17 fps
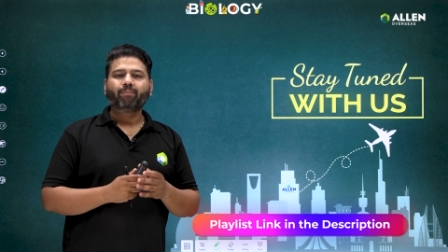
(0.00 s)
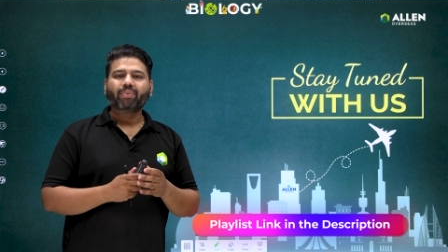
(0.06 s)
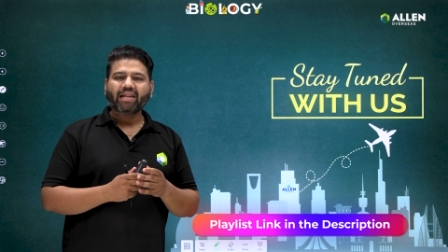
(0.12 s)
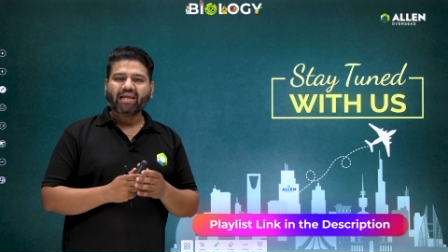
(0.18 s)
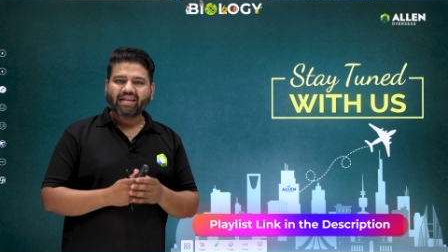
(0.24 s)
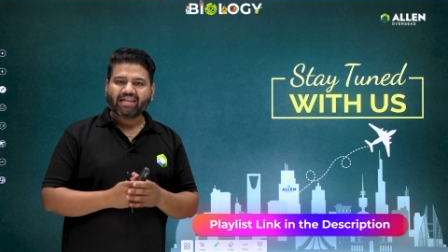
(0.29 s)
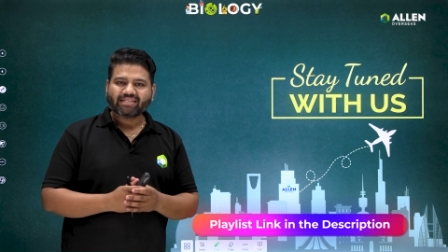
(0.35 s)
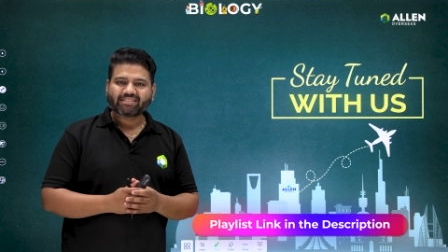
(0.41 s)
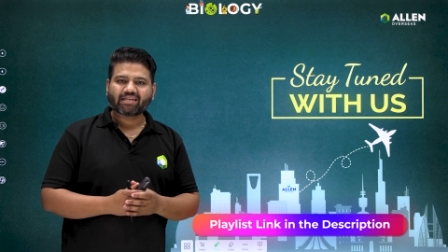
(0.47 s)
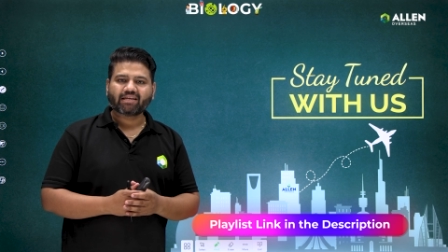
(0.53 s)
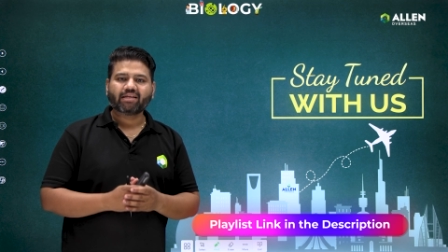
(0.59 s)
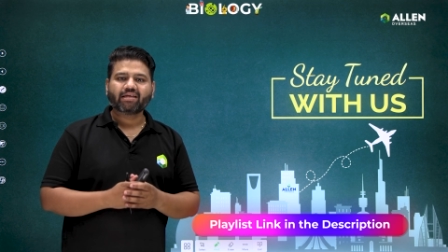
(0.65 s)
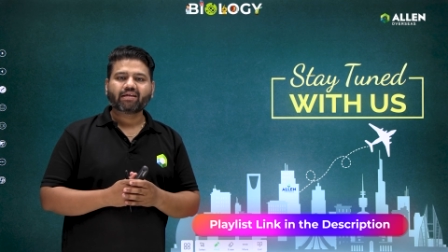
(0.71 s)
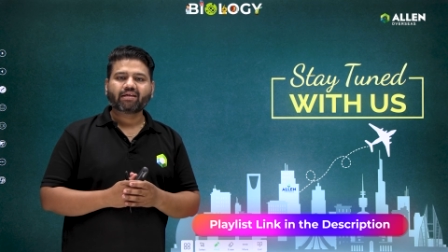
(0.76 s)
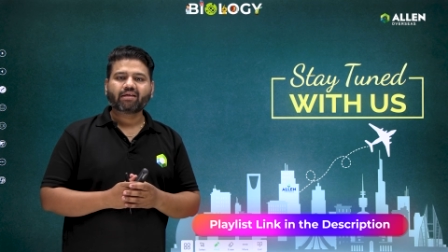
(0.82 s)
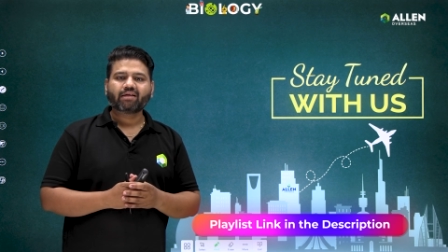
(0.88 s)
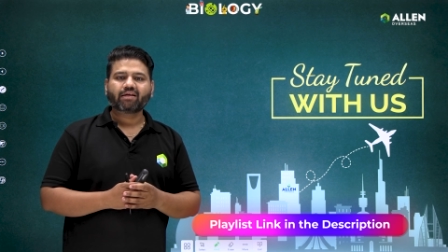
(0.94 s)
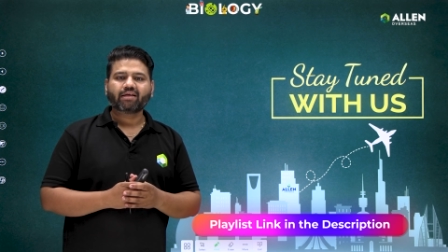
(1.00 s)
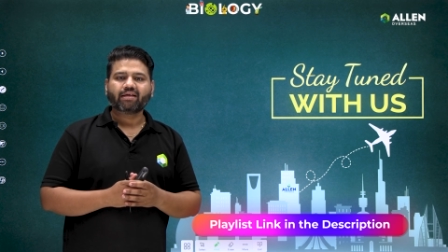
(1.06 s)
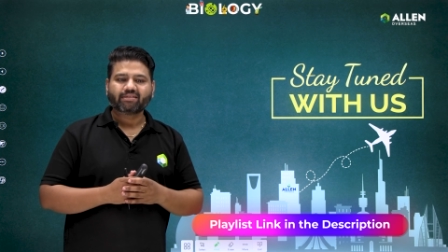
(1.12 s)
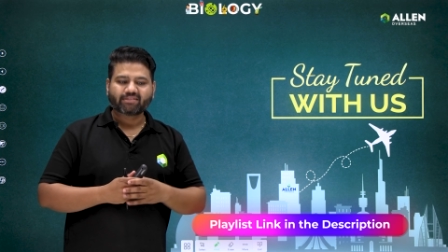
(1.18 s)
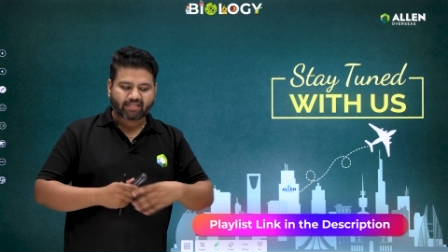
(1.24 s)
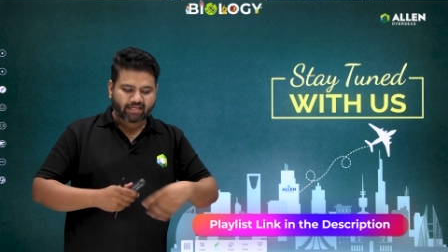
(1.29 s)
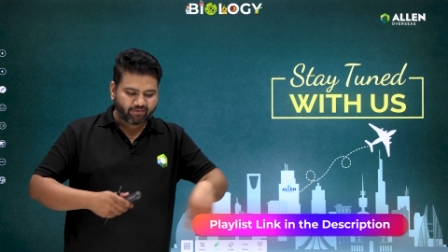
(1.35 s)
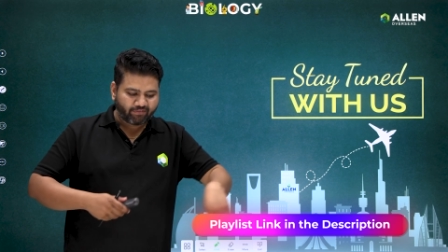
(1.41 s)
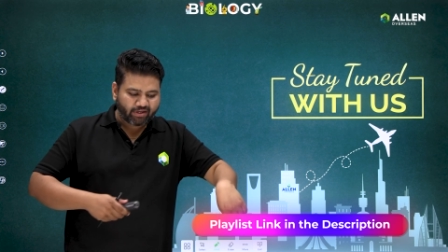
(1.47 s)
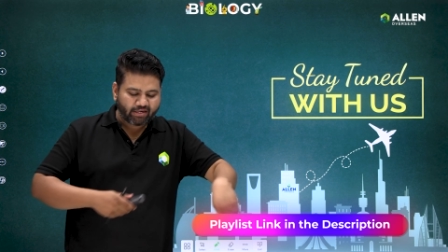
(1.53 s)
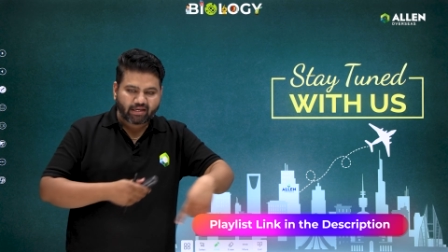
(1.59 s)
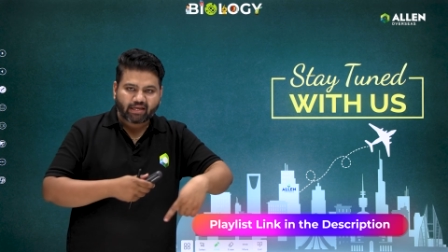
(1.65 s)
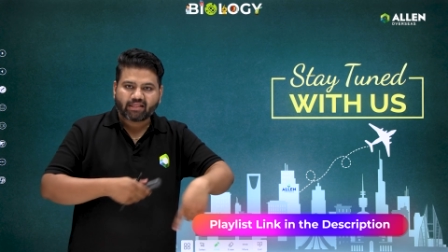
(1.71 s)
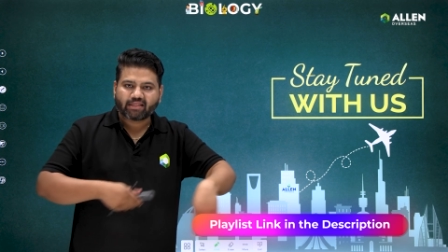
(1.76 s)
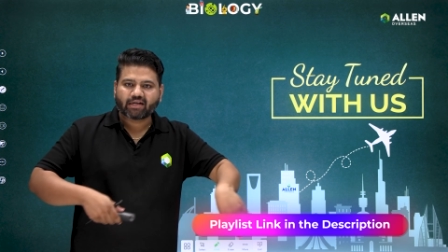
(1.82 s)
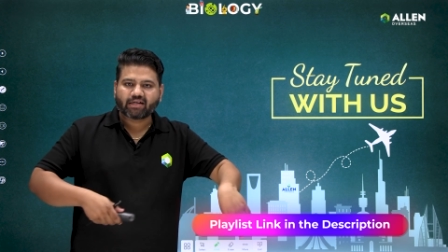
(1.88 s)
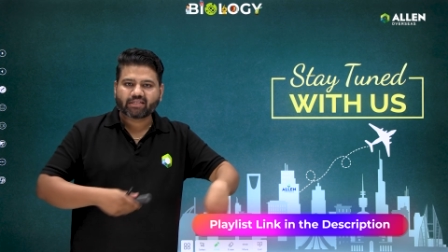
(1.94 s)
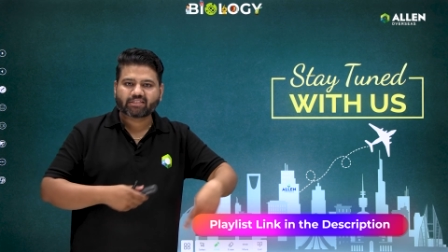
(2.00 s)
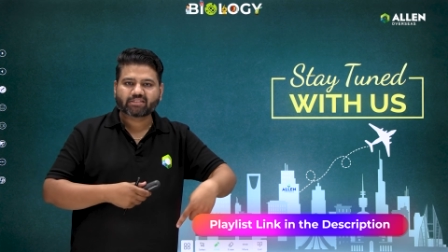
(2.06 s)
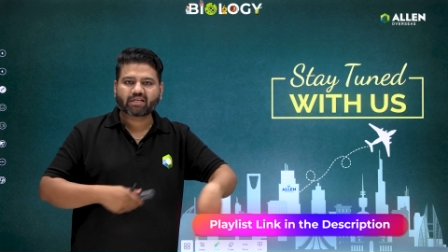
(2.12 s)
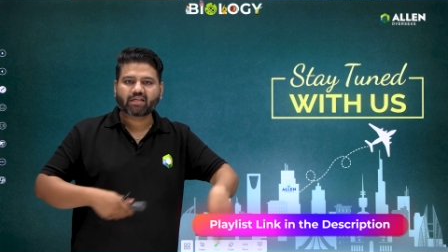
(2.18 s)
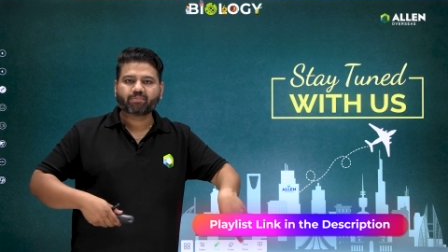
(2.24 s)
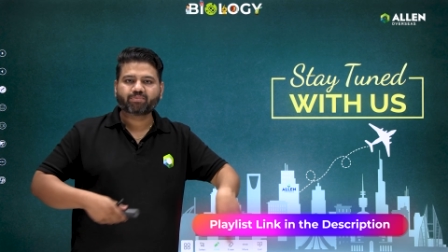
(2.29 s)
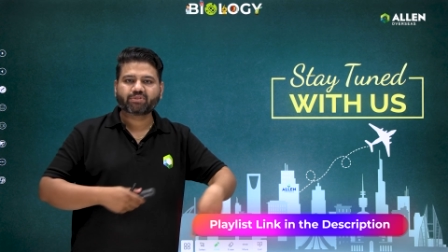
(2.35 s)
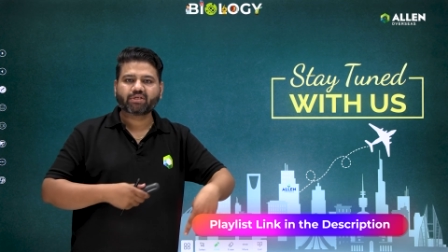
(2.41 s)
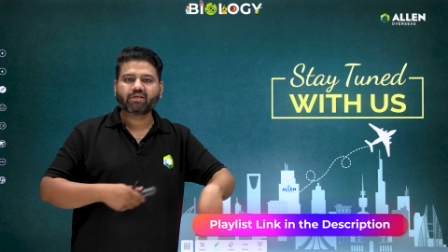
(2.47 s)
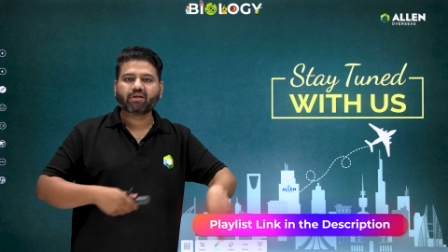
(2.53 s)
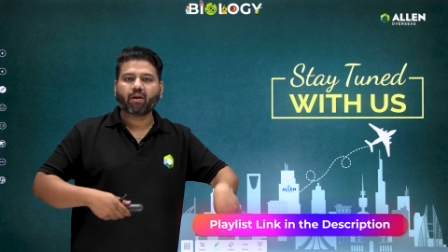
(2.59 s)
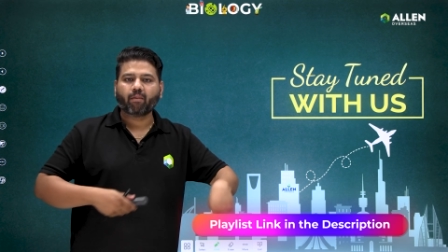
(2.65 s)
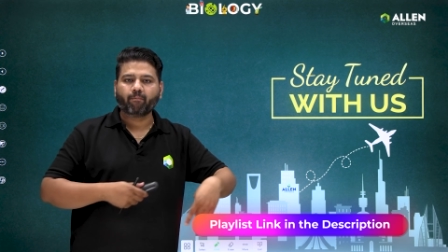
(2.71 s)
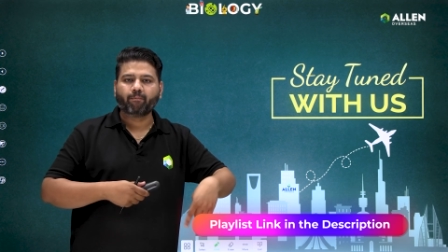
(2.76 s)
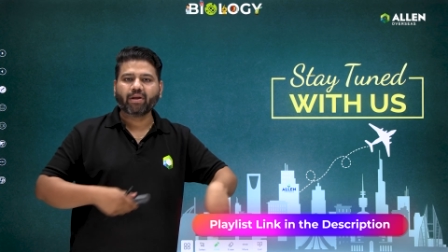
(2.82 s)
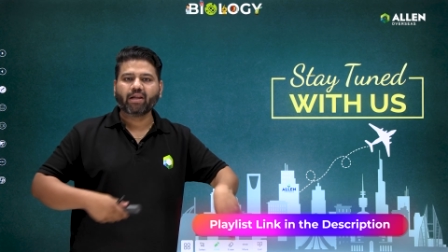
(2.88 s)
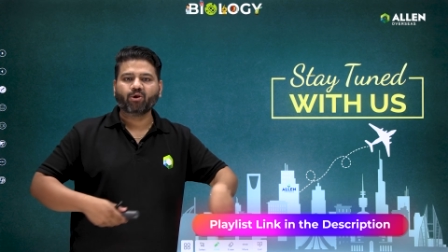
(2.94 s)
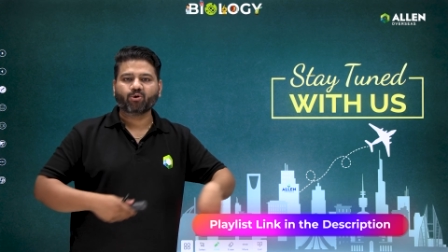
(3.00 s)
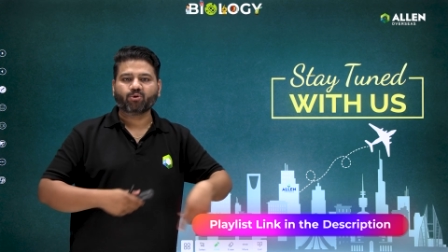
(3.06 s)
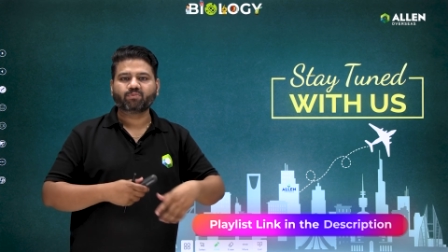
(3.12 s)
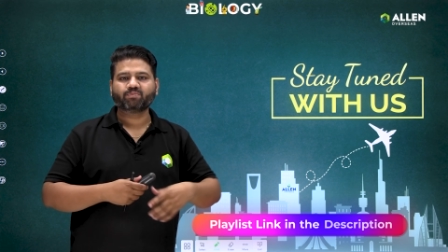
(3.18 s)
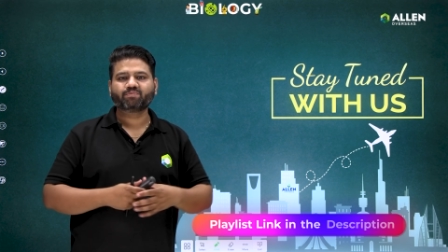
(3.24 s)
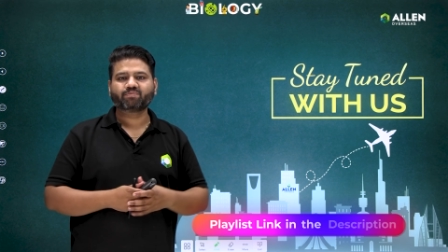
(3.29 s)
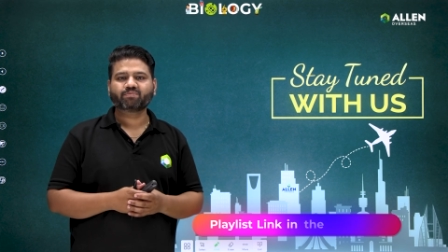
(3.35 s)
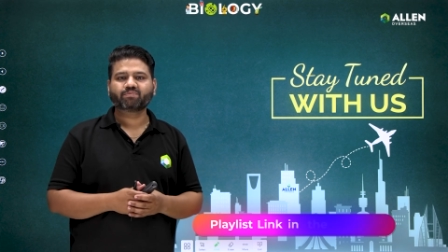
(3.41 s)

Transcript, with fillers: Playlist link is given in the description below.